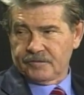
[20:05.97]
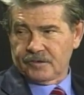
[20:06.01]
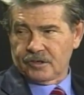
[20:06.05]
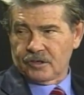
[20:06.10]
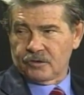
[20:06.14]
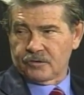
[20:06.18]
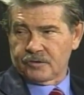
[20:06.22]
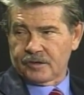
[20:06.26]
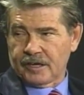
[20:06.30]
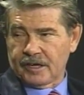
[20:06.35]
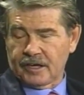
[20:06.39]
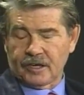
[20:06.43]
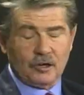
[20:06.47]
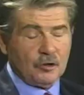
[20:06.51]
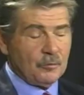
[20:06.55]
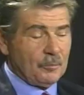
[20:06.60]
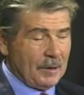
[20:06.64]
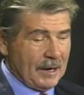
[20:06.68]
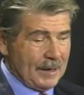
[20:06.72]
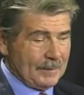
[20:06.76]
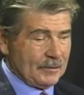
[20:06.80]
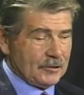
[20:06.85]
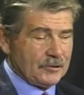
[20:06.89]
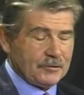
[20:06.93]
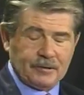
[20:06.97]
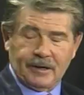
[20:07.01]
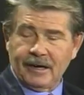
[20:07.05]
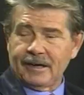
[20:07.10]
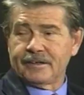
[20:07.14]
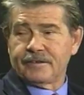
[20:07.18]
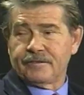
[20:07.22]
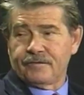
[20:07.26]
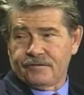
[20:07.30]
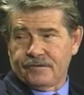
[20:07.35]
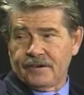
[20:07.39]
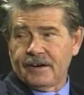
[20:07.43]
Okay, Obama
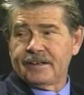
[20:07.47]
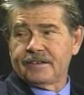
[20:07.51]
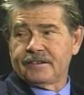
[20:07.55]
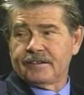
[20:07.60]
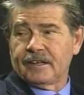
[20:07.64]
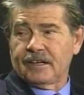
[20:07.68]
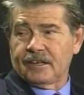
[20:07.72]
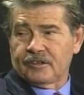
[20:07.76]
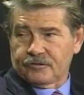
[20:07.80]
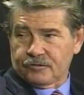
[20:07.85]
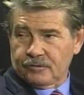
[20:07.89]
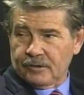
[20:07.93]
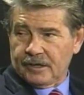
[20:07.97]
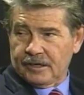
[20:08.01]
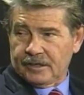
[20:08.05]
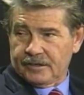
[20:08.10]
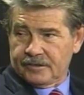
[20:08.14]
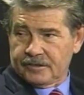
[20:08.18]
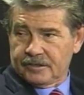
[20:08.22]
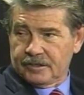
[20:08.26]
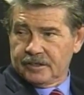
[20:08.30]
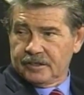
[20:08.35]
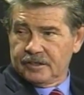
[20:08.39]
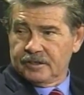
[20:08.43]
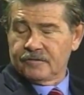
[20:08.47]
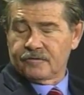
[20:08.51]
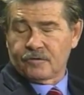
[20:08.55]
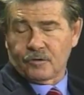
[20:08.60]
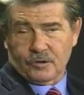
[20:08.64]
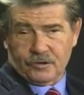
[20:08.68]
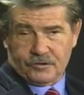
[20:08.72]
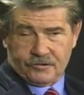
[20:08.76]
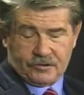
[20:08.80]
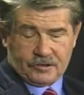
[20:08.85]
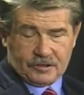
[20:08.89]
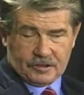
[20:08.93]
tried to fight that trend,
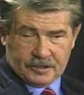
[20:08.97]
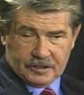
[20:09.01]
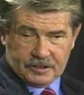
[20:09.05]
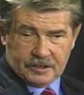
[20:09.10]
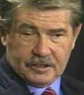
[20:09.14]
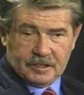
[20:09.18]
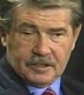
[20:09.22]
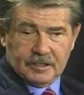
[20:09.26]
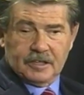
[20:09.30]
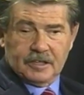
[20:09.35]
fortunately,